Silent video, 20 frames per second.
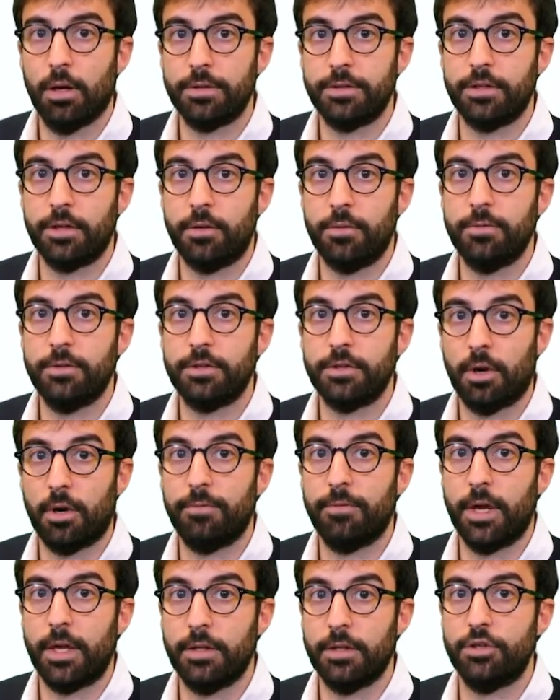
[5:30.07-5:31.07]
service
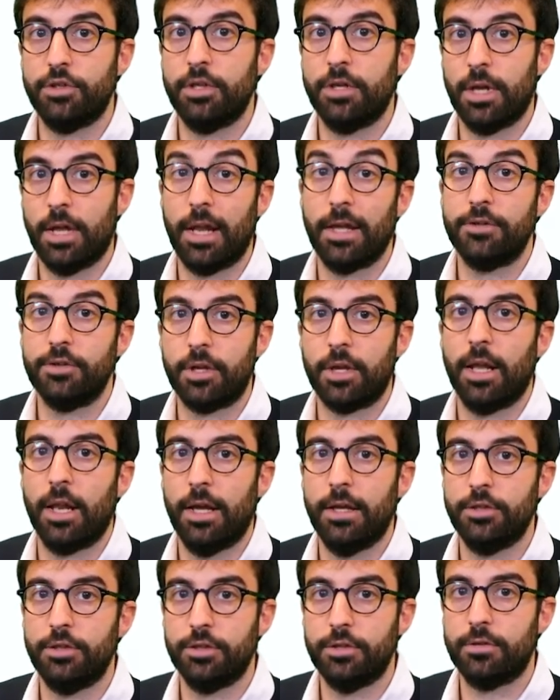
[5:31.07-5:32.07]
of energy, electrical
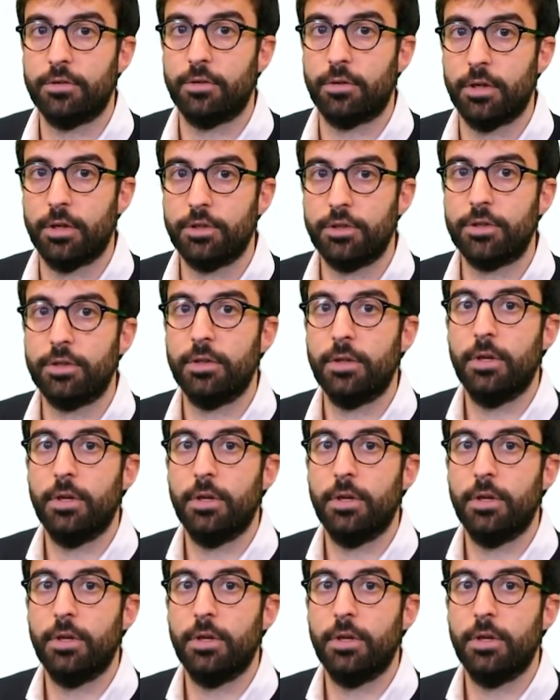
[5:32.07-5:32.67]
energy storage.